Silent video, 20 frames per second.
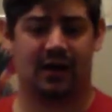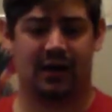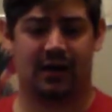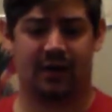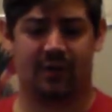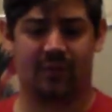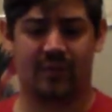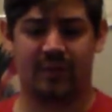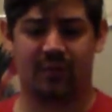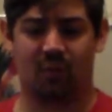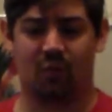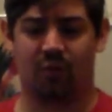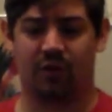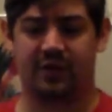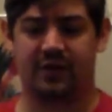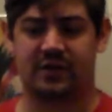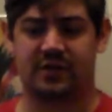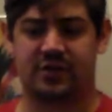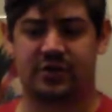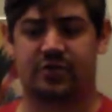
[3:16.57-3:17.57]
I remember
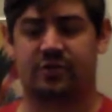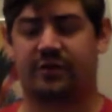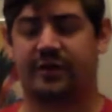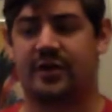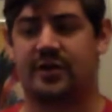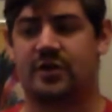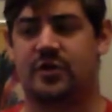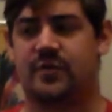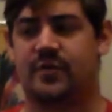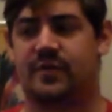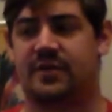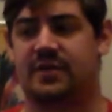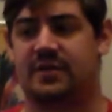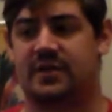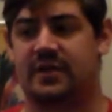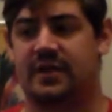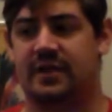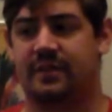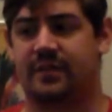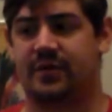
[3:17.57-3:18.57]
one story
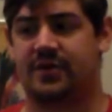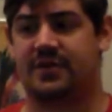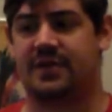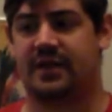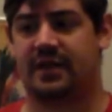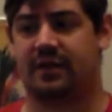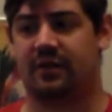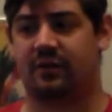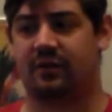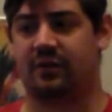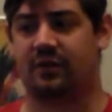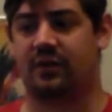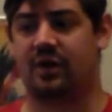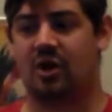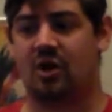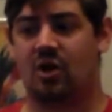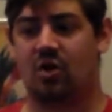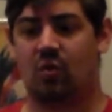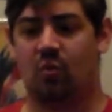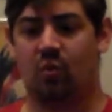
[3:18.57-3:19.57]
in particular
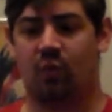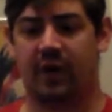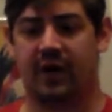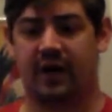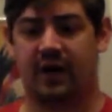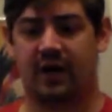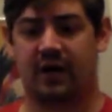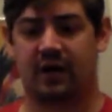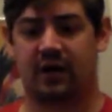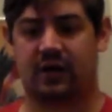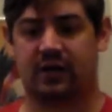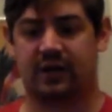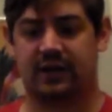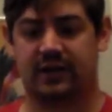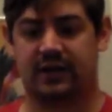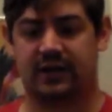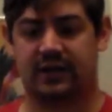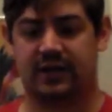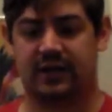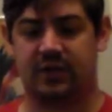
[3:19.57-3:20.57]
where
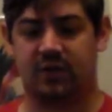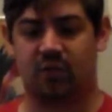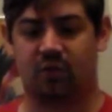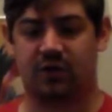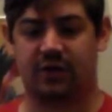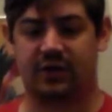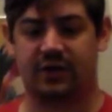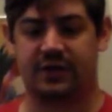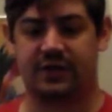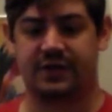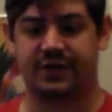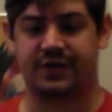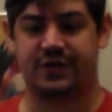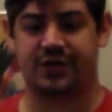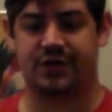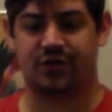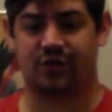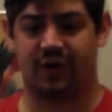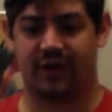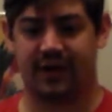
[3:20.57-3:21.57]
he
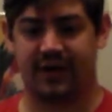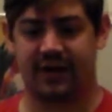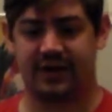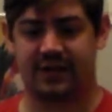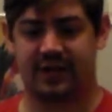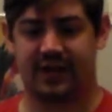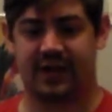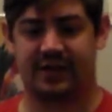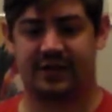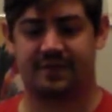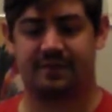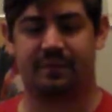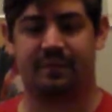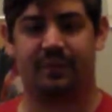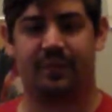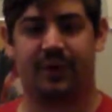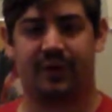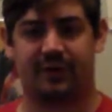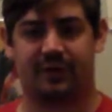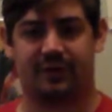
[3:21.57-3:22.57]
was trying to catch
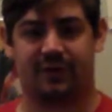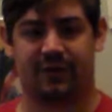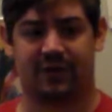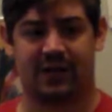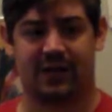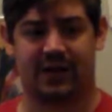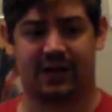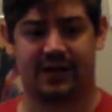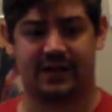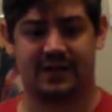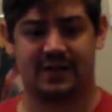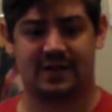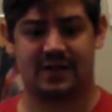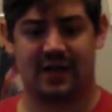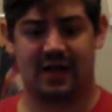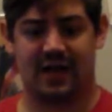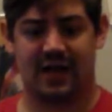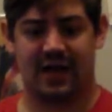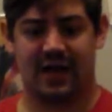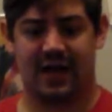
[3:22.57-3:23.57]
butterflies.
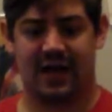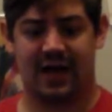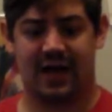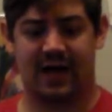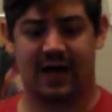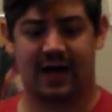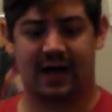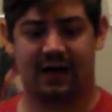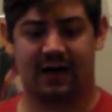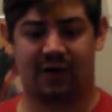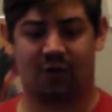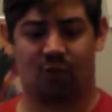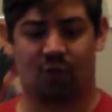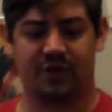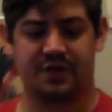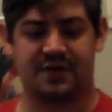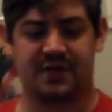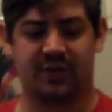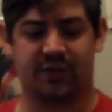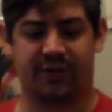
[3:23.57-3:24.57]
And
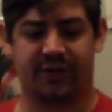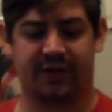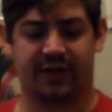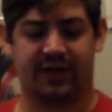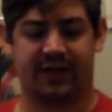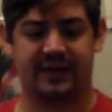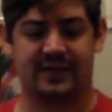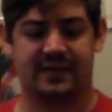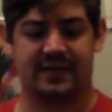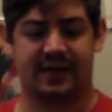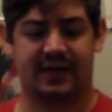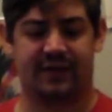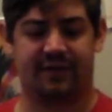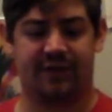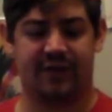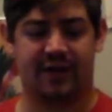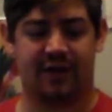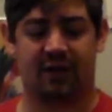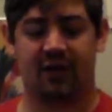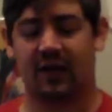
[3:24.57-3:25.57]
once he realized that
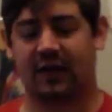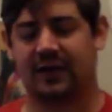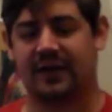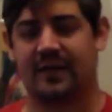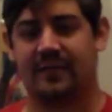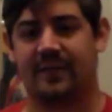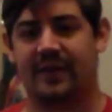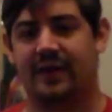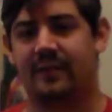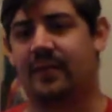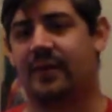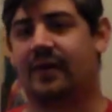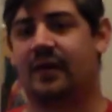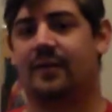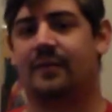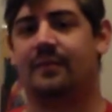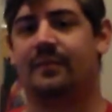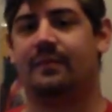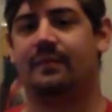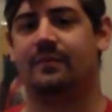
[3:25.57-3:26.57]
if he caught them, they'd
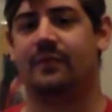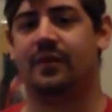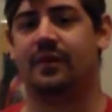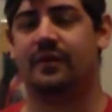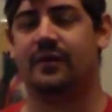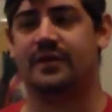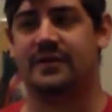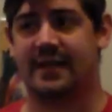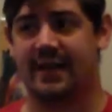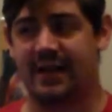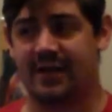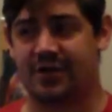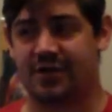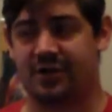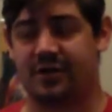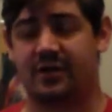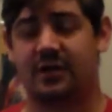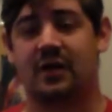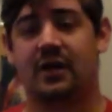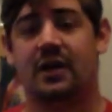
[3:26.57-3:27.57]
become, you know,
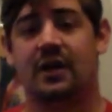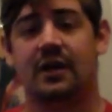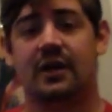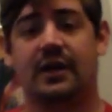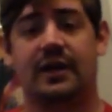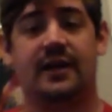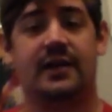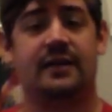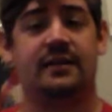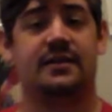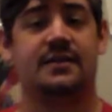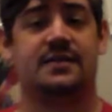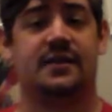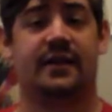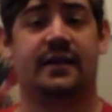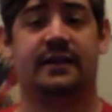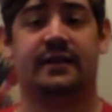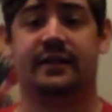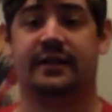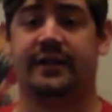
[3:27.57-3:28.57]
endangered, he
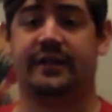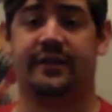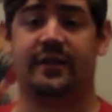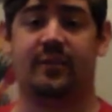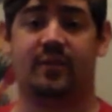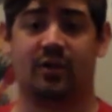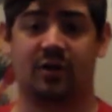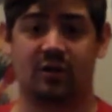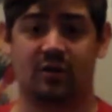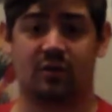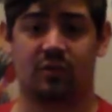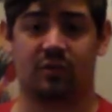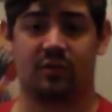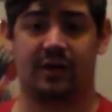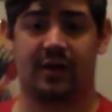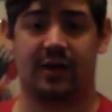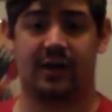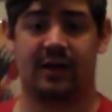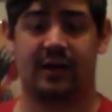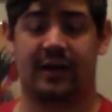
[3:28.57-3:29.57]
decided to leave them alone.
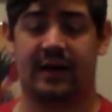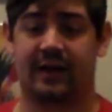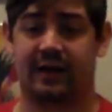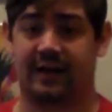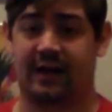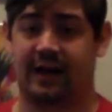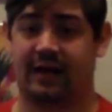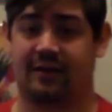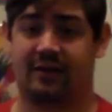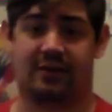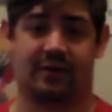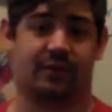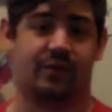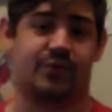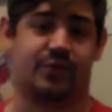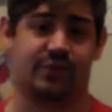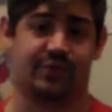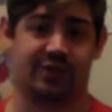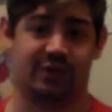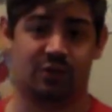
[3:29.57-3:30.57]
And I thought that
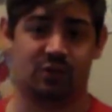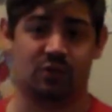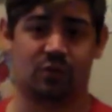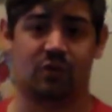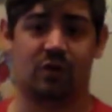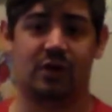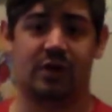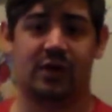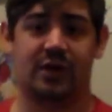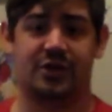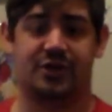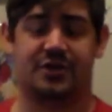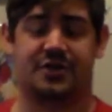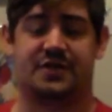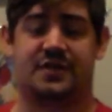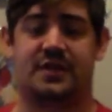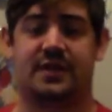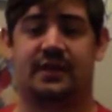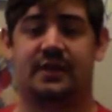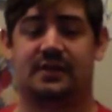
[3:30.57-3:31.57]
was really cool,
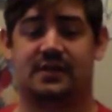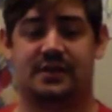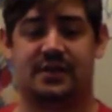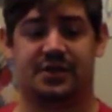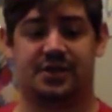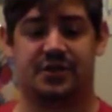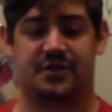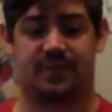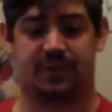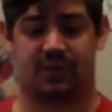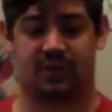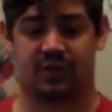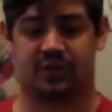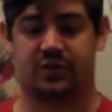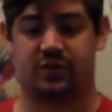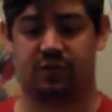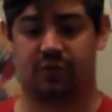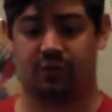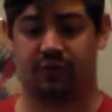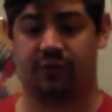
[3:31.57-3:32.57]
just seeing Stitch's
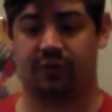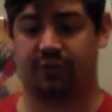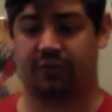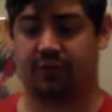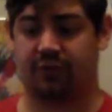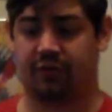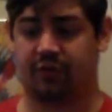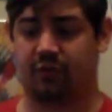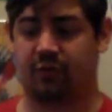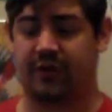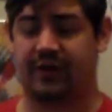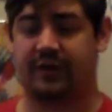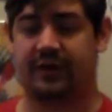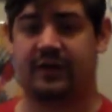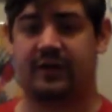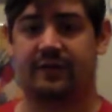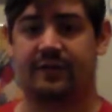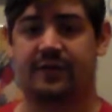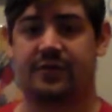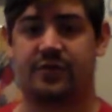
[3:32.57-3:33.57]
personal growth
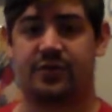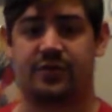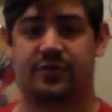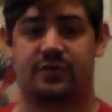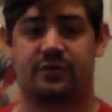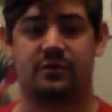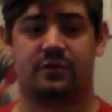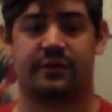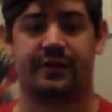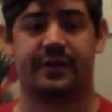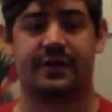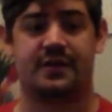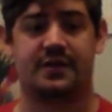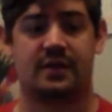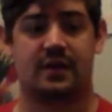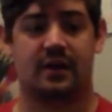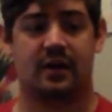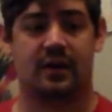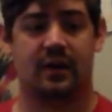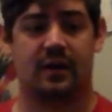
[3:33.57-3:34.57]
throughout individual
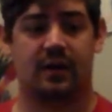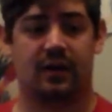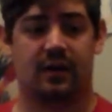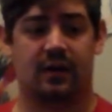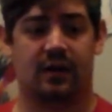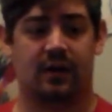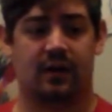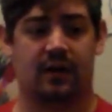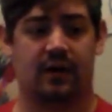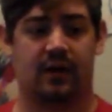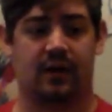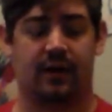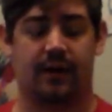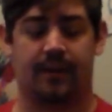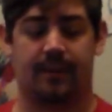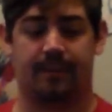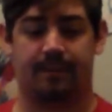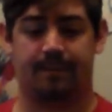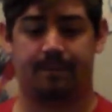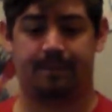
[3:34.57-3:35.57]
stories.
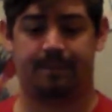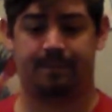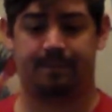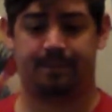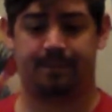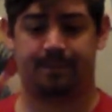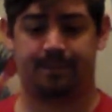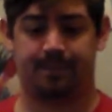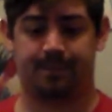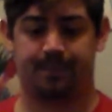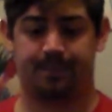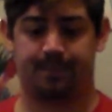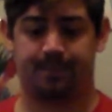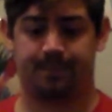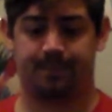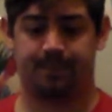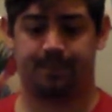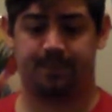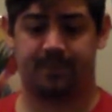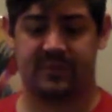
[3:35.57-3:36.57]
So,
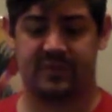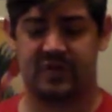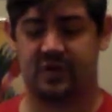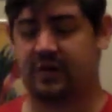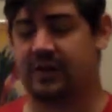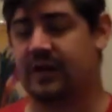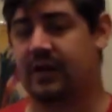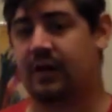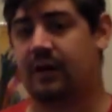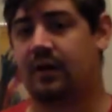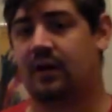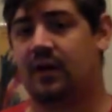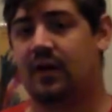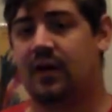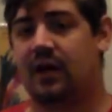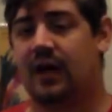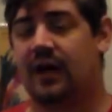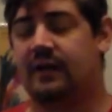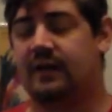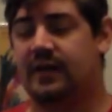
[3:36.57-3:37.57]
yeah.
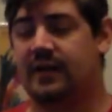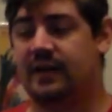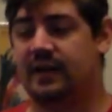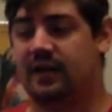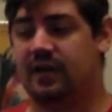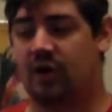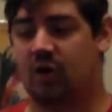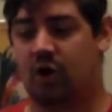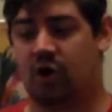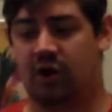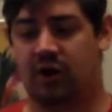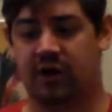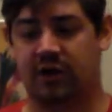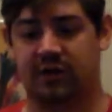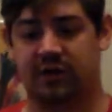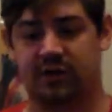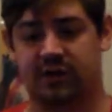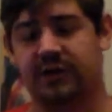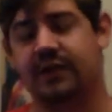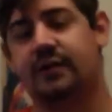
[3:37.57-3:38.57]
And then
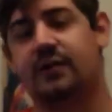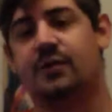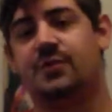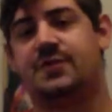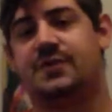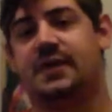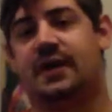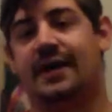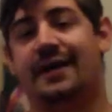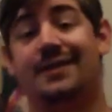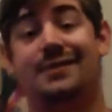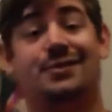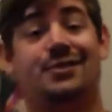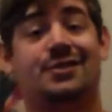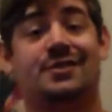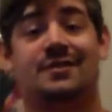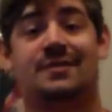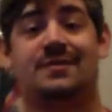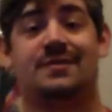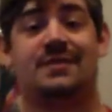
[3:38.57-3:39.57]
on Lilo's side, it's
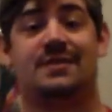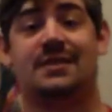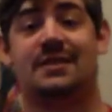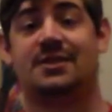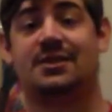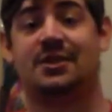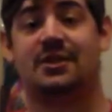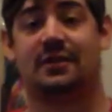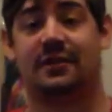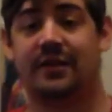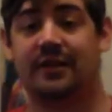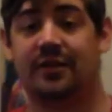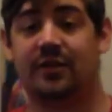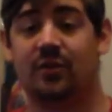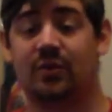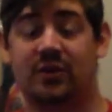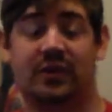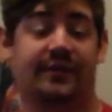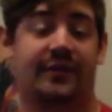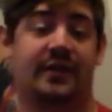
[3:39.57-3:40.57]
just Stitch and
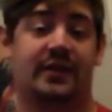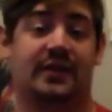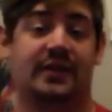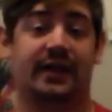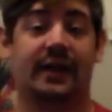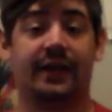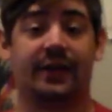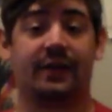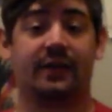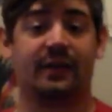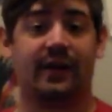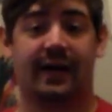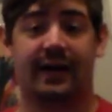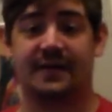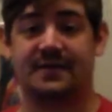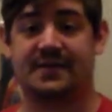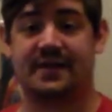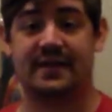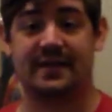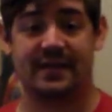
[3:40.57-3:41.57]
Lilo living together,
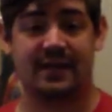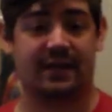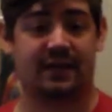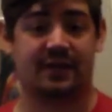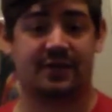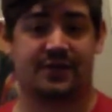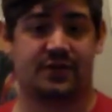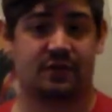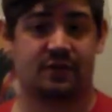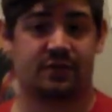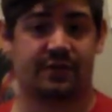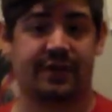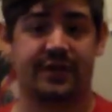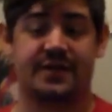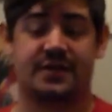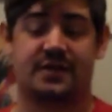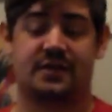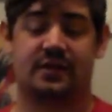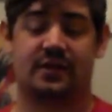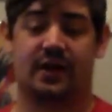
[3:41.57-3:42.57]
as they did in the
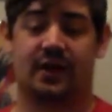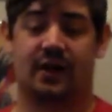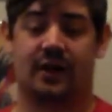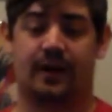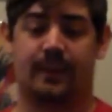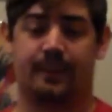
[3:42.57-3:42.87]
stories.